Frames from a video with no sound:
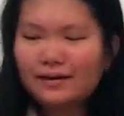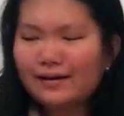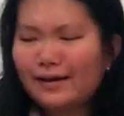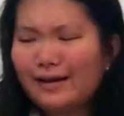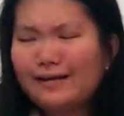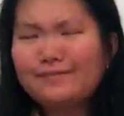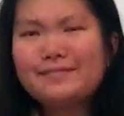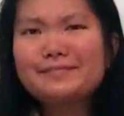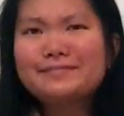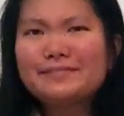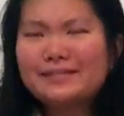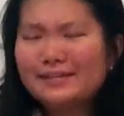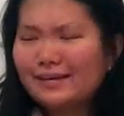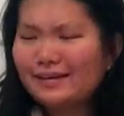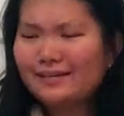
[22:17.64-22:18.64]
like I haven't
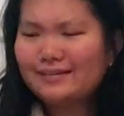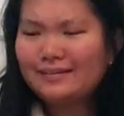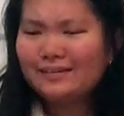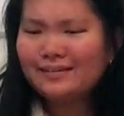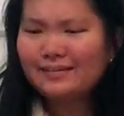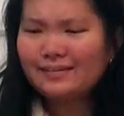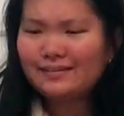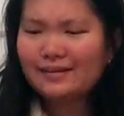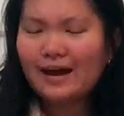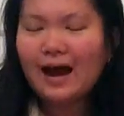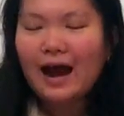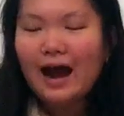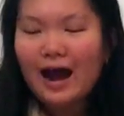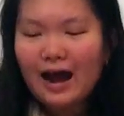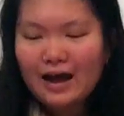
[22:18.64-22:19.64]
really gotten the
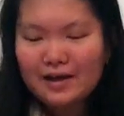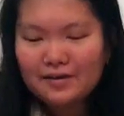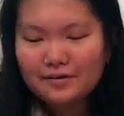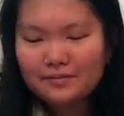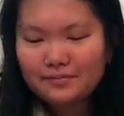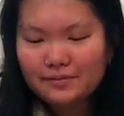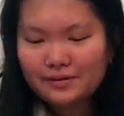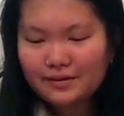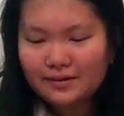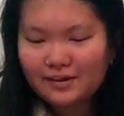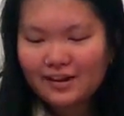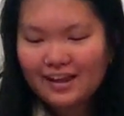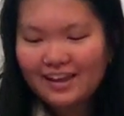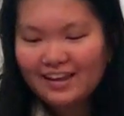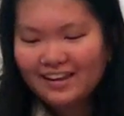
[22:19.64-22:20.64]
time to
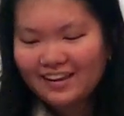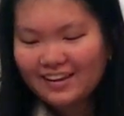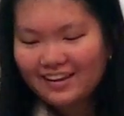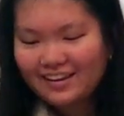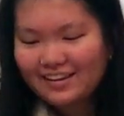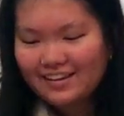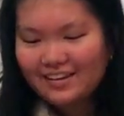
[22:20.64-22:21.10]
like